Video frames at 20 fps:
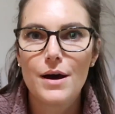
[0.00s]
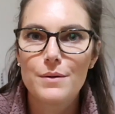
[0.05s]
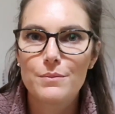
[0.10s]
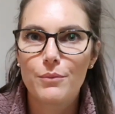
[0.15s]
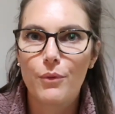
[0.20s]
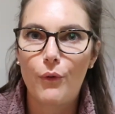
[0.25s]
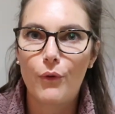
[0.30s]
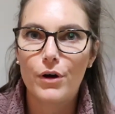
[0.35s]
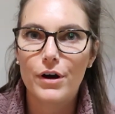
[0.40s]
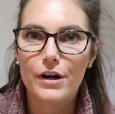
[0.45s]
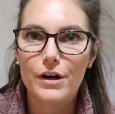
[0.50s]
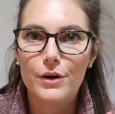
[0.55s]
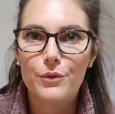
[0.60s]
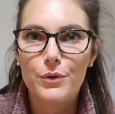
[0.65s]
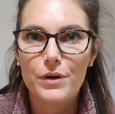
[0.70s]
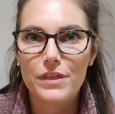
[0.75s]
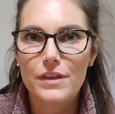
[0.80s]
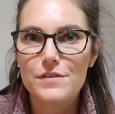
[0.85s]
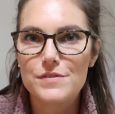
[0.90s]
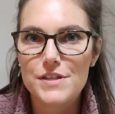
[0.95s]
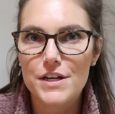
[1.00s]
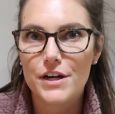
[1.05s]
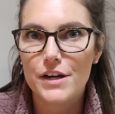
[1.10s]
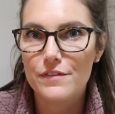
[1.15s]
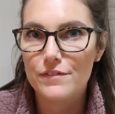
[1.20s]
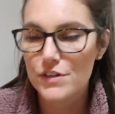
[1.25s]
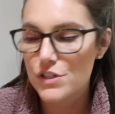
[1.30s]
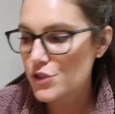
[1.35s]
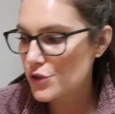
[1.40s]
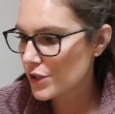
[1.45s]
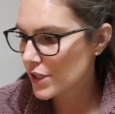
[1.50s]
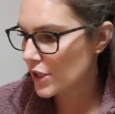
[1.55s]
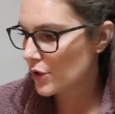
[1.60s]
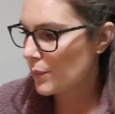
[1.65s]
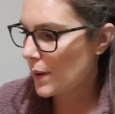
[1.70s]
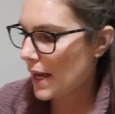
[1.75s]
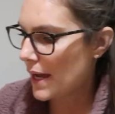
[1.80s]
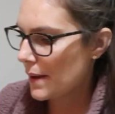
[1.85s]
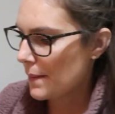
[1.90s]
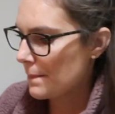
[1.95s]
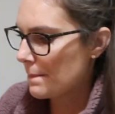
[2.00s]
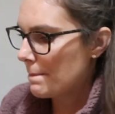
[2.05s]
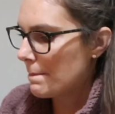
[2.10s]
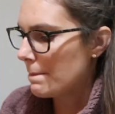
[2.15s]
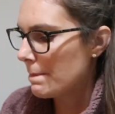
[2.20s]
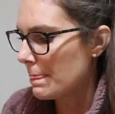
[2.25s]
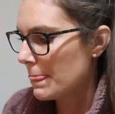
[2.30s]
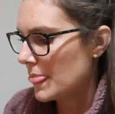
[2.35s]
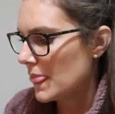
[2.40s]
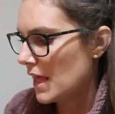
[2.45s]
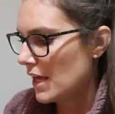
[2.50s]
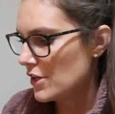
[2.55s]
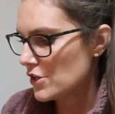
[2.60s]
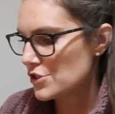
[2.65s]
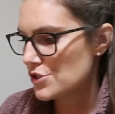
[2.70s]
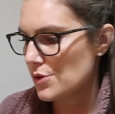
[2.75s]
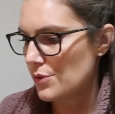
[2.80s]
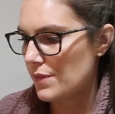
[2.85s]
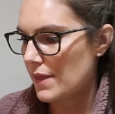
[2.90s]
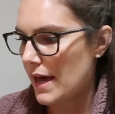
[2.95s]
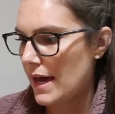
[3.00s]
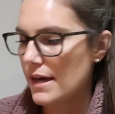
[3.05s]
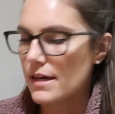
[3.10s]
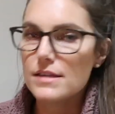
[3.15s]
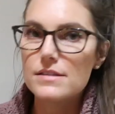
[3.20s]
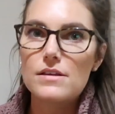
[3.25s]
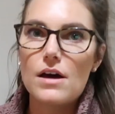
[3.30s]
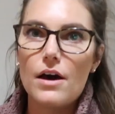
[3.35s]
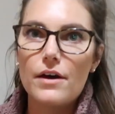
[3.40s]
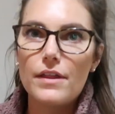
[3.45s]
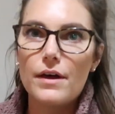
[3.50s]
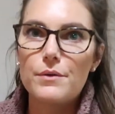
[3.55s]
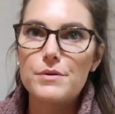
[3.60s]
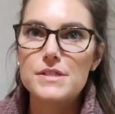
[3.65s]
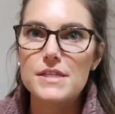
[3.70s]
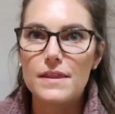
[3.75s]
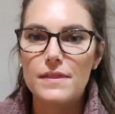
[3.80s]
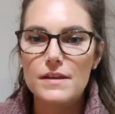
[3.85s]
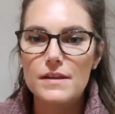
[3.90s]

more With Love's Hair inventory away. So that is all that was in